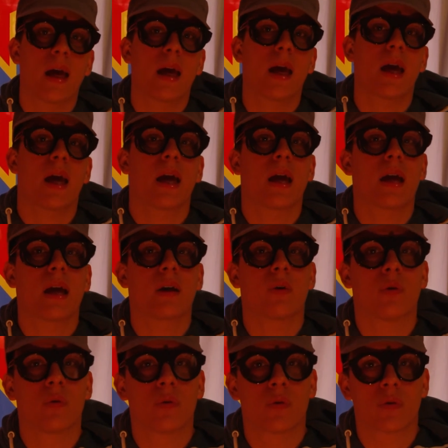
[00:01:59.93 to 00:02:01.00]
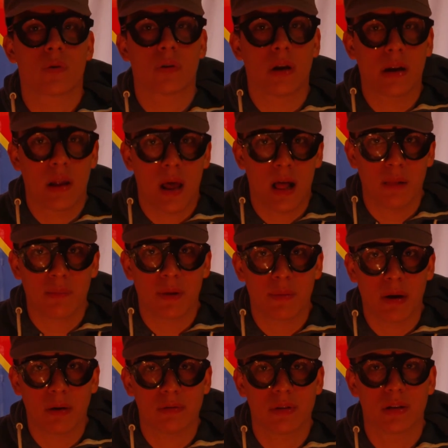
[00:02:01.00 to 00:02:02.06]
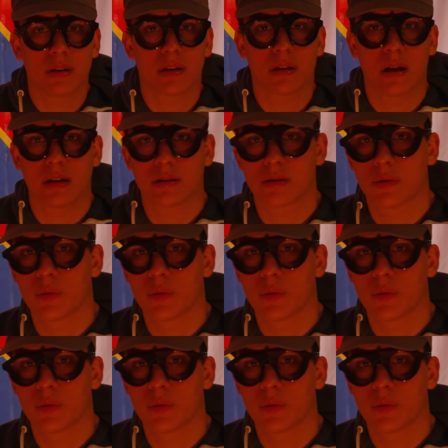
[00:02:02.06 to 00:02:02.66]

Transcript: and help them out in a case